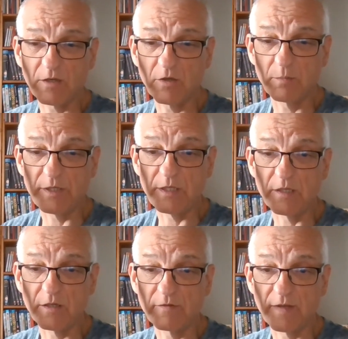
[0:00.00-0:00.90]
copy
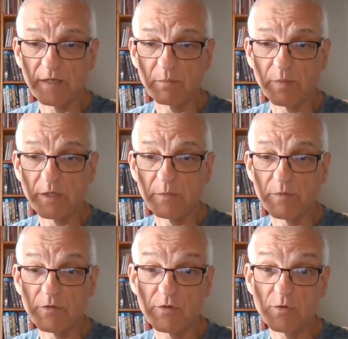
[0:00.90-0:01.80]
of Anne
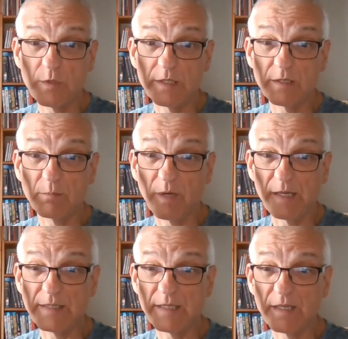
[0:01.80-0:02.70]
Piper's Sweet and
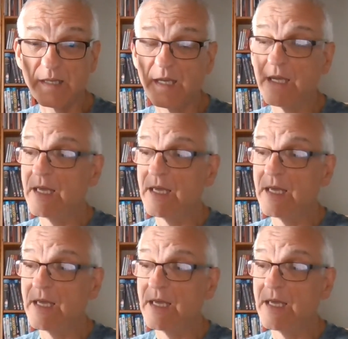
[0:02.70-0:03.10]
Plenty.